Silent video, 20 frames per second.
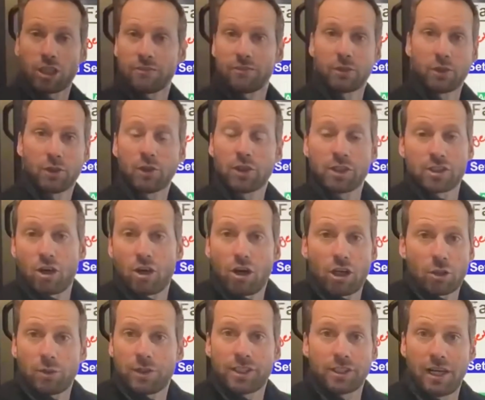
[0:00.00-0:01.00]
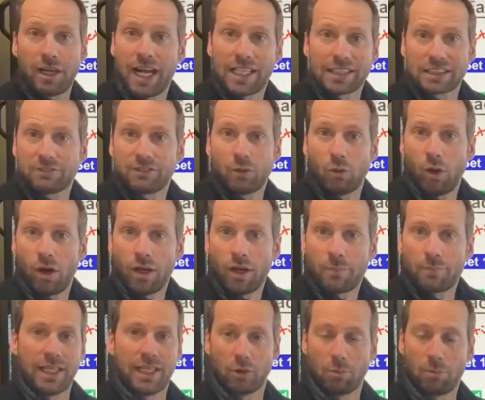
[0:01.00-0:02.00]
If you can target with your ads if you want,
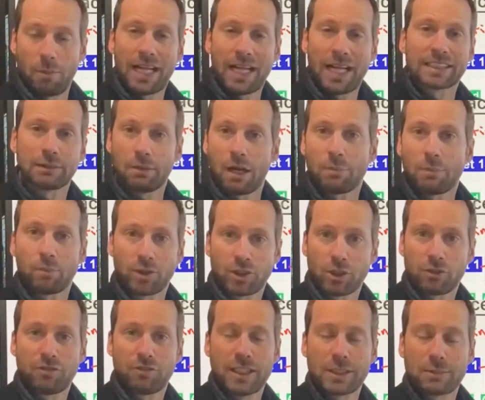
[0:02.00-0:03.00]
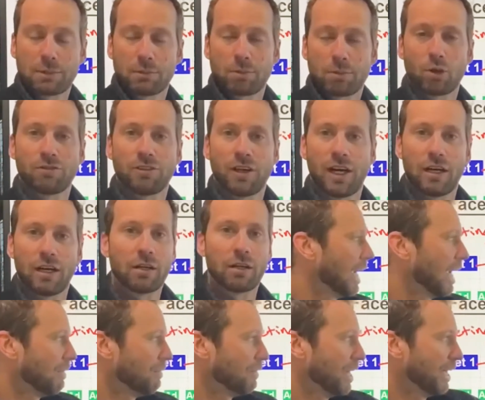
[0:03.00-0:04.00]
it'll match them up with their Facebook profile.
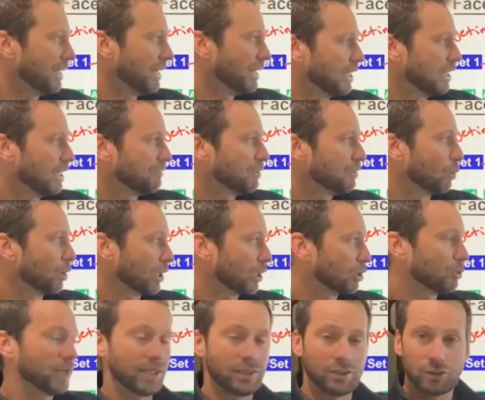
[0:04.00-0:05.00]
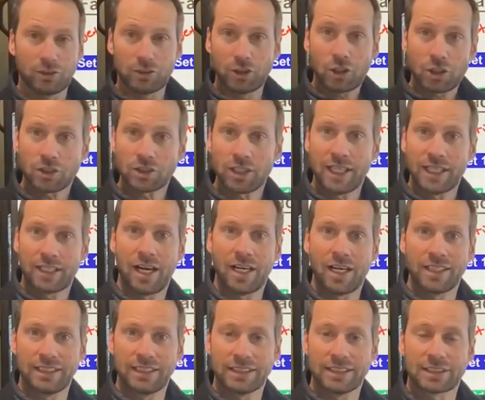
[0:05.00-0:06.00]
And then if you want to create a lookalike
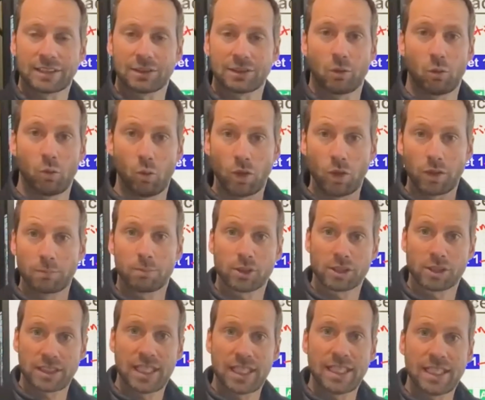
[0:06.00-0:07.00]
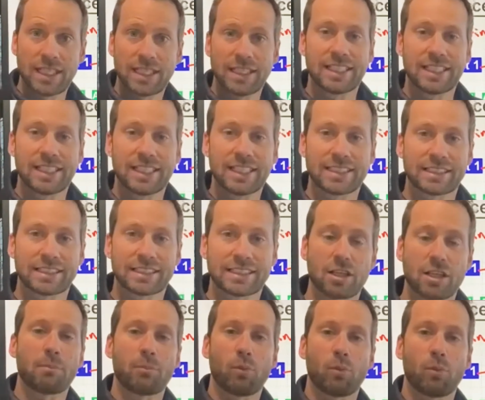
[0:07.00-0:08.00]
audience, 1%, it takes the
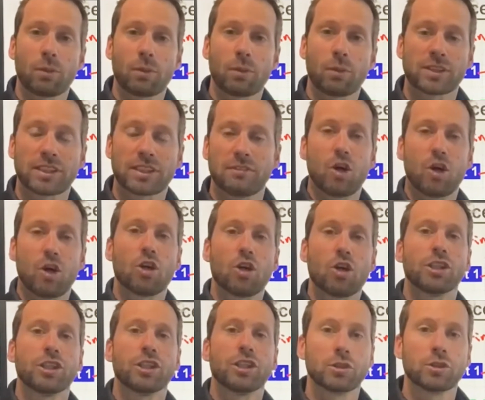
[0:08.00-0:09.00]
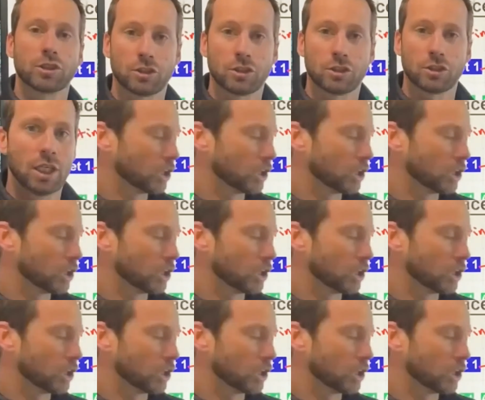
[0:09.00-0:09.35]
top 1% of all users.